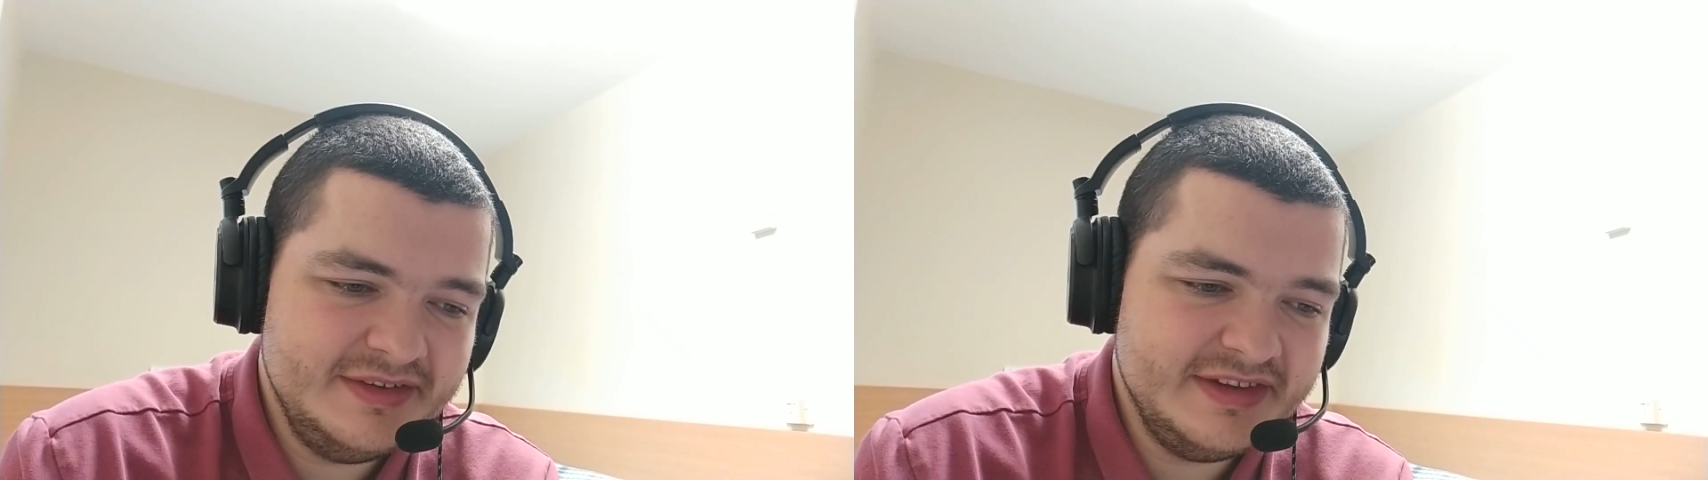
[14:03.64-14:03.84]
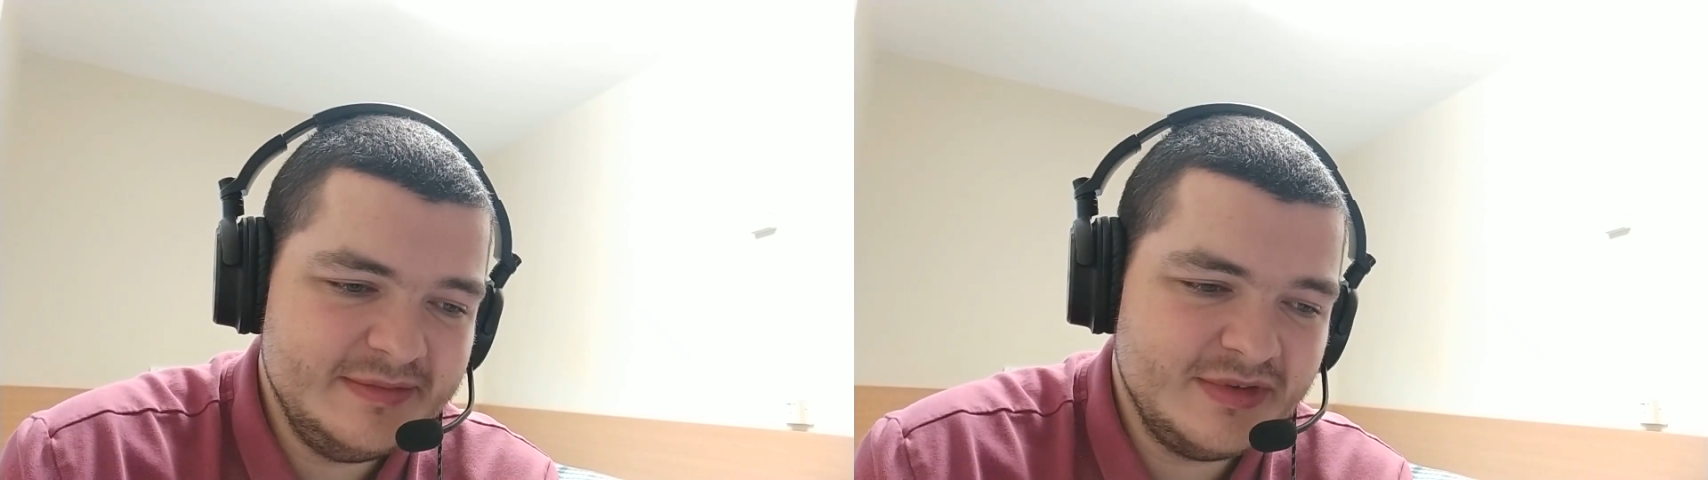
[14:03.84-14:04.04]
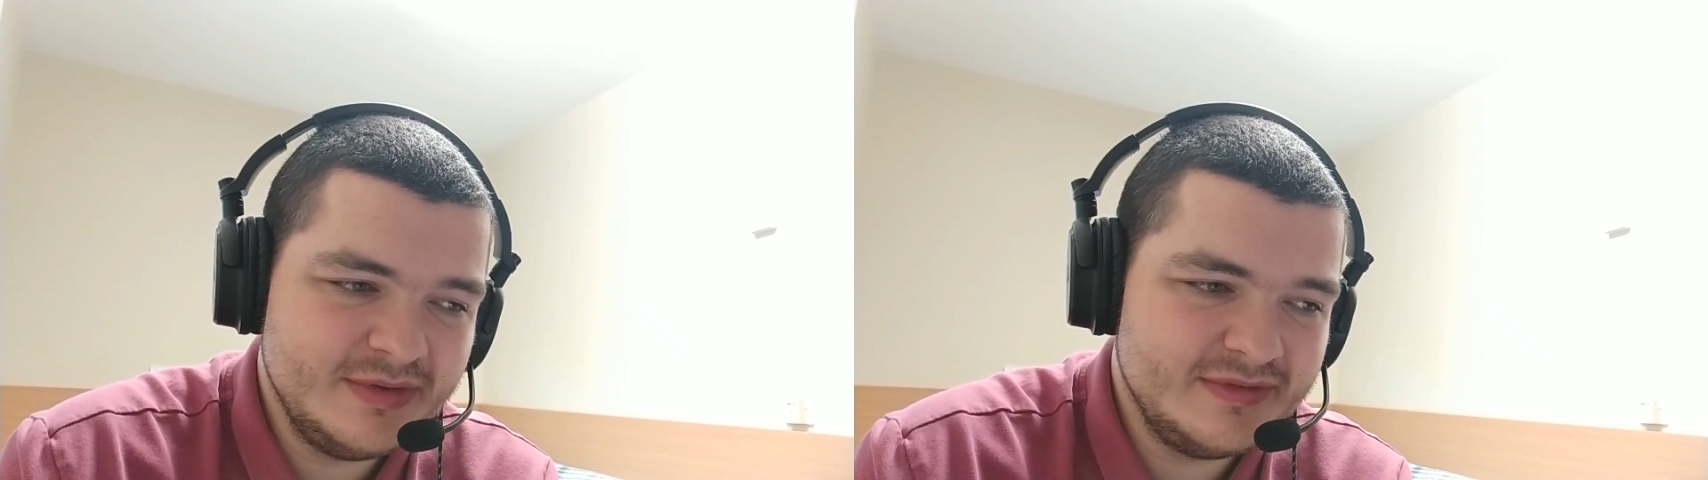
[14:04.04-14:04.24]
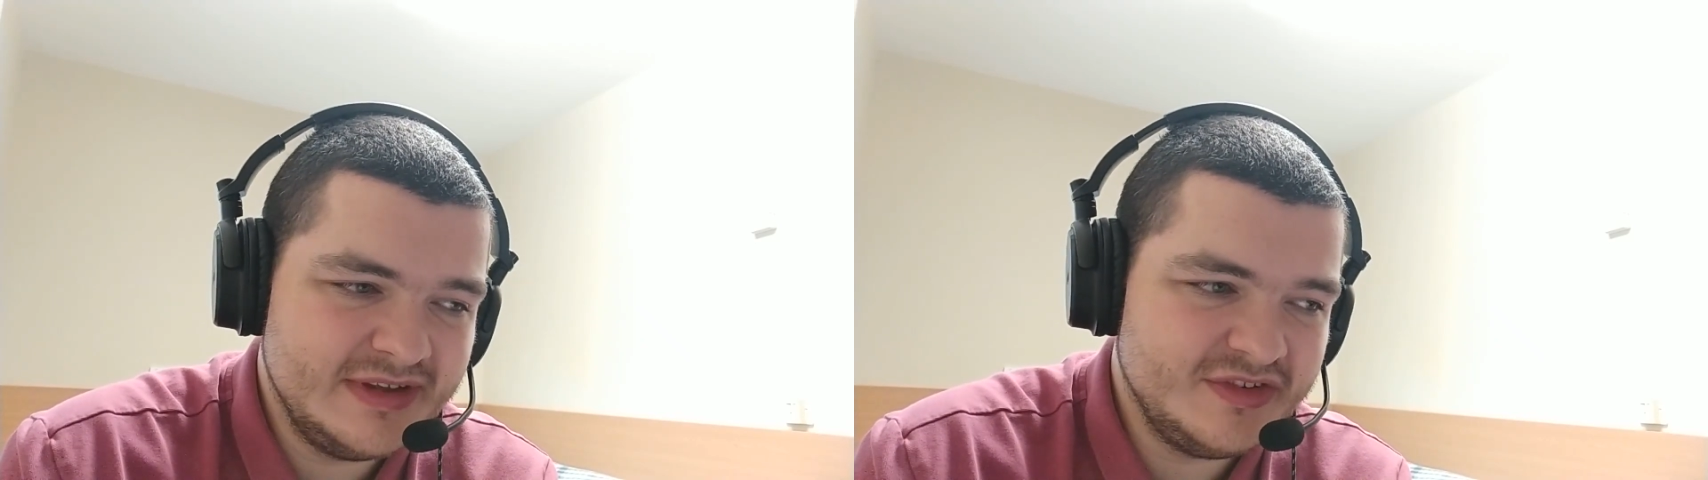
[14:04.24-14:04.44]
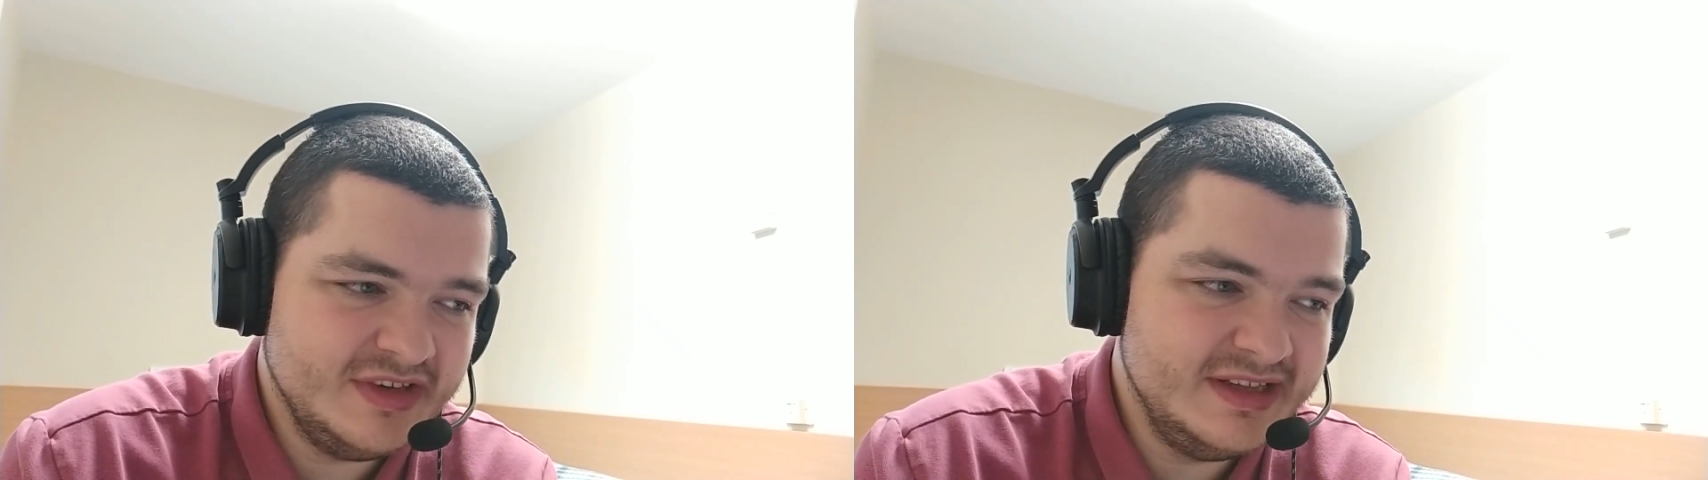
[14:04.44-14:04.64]
seemed to have
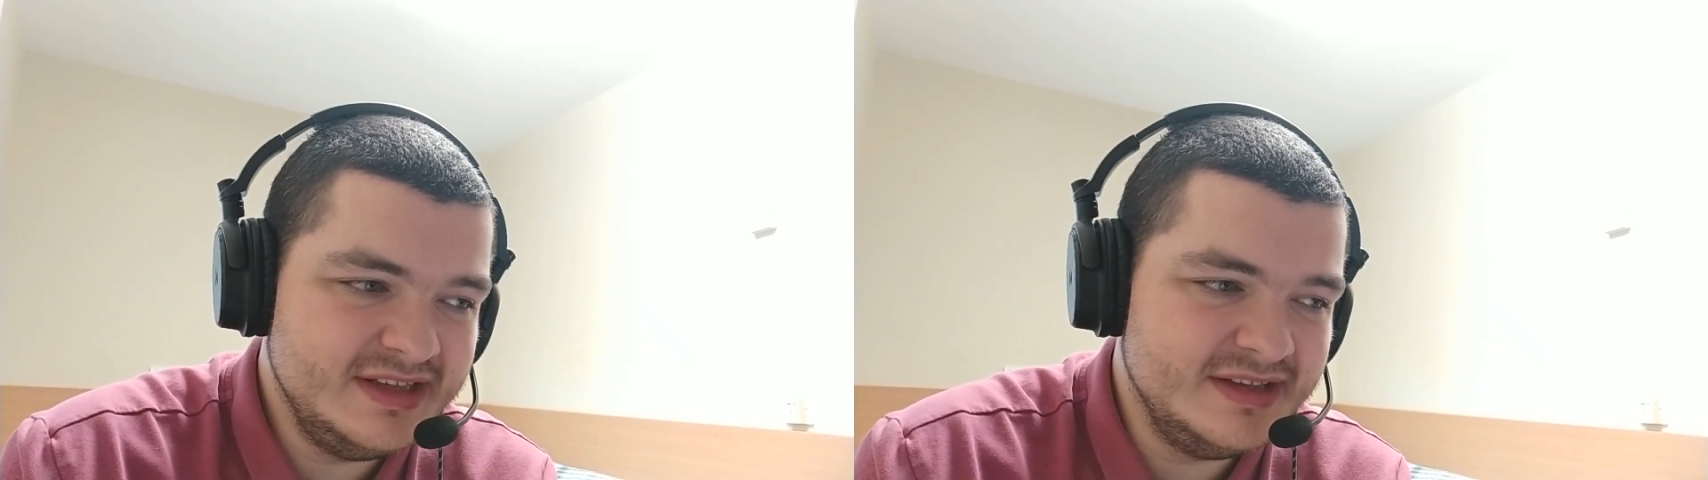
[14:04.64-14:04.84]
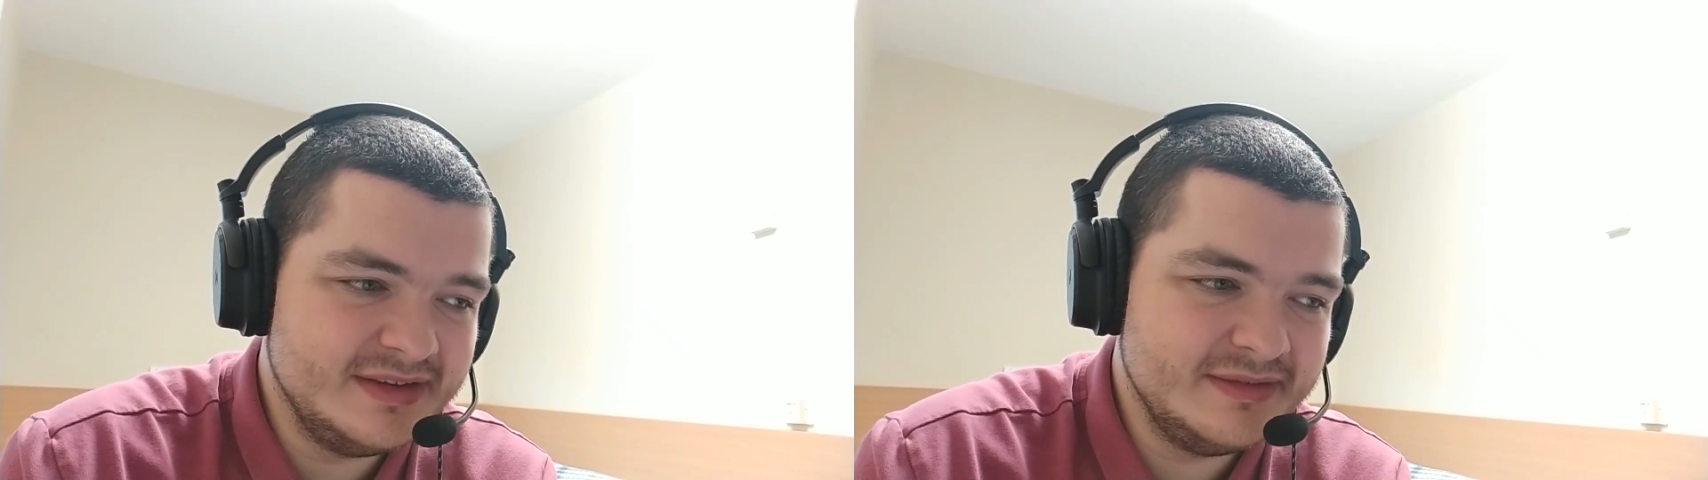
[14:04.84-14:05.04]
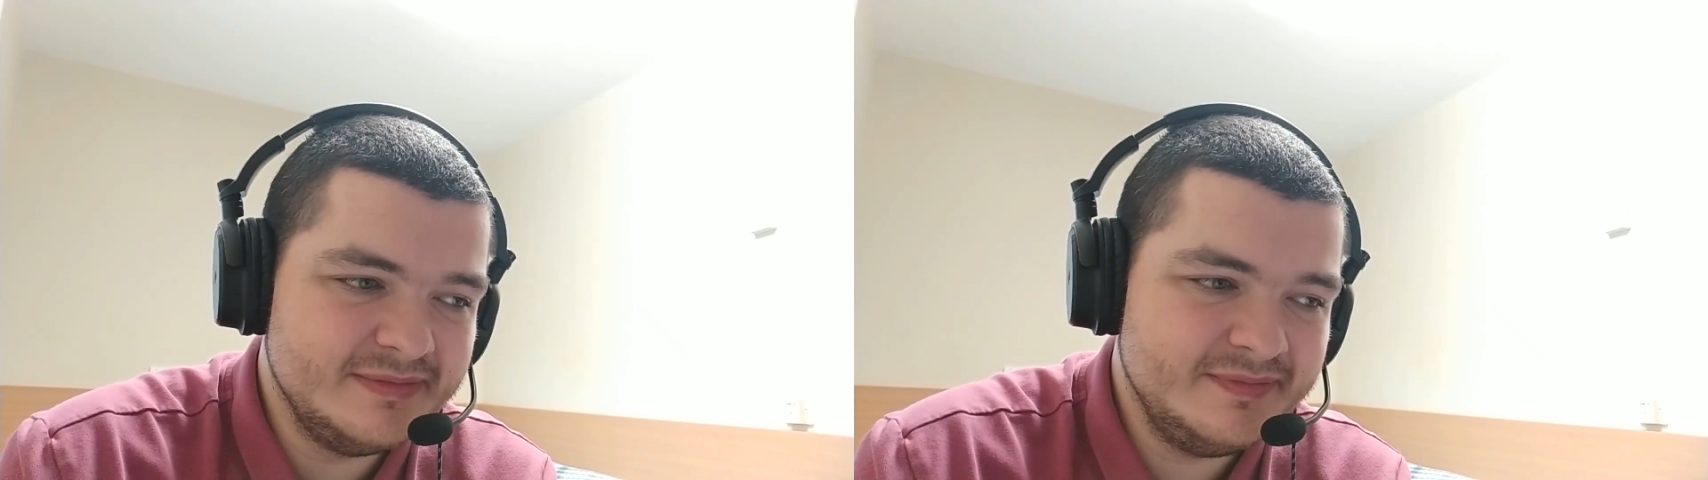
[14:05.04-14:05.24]
actually